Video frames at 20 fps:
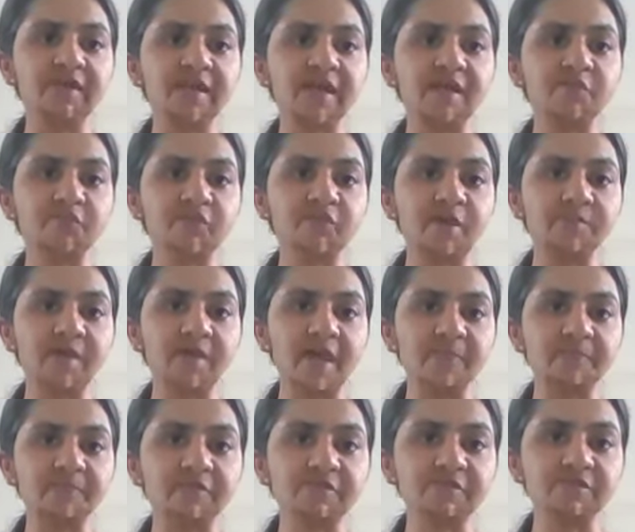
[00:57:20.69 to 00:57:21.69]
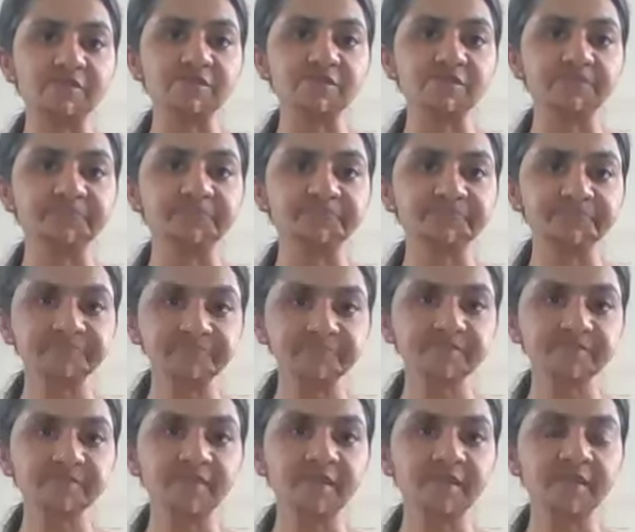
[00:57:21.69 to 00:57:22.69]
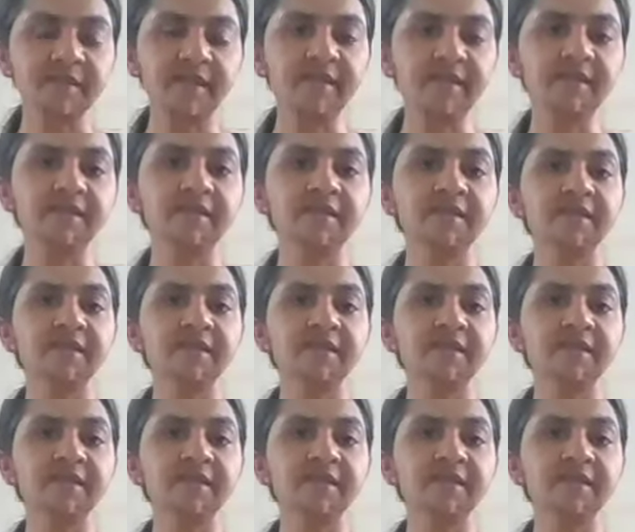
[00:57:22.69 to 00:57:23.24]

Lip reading: diaphragm happens, right?